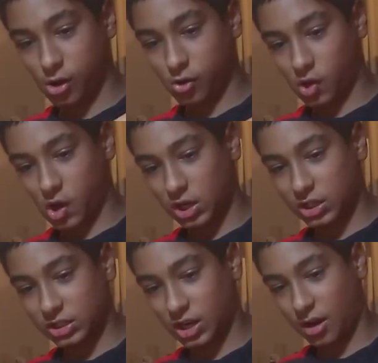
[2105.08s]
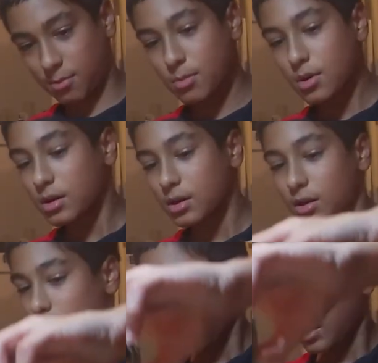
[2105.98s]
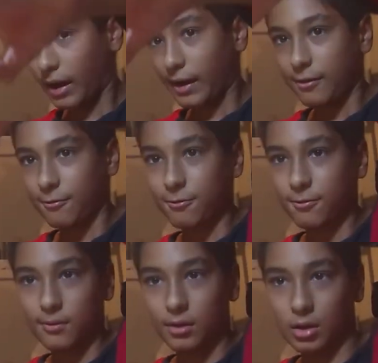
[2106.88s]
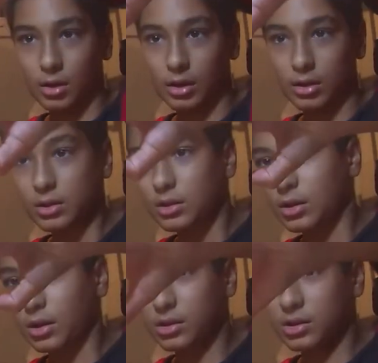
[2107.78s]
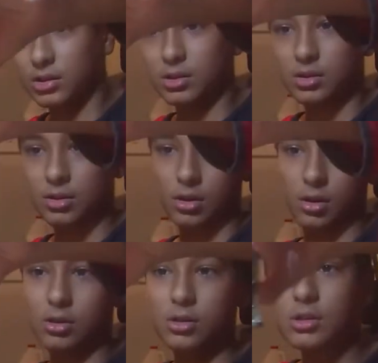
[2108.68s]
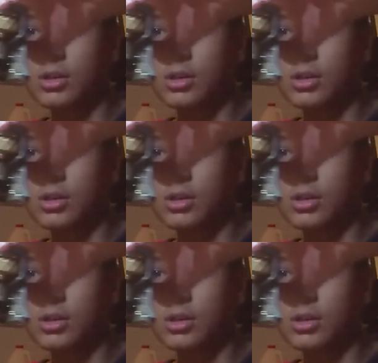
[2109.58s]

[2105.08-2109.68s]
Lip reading: a long time, I've, got this on.